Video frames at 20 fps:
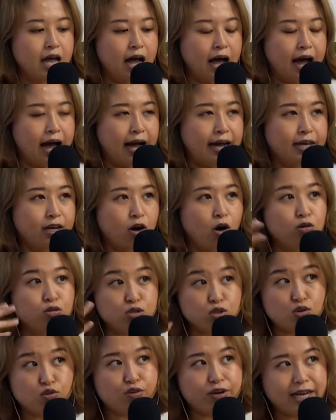I
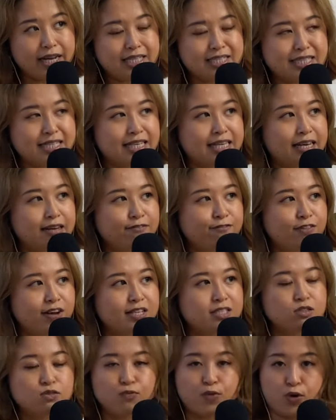also create sinking
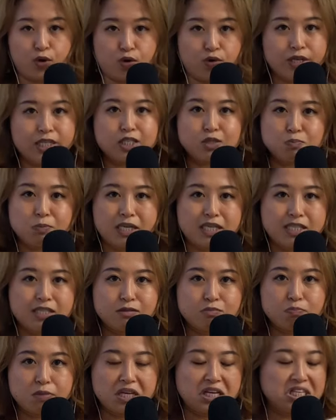funds for Christmas
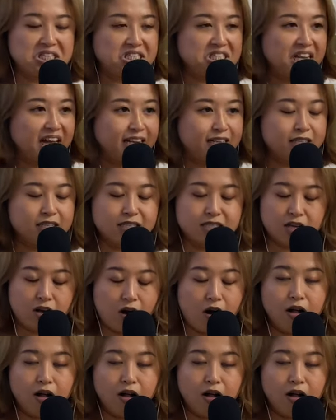because that is the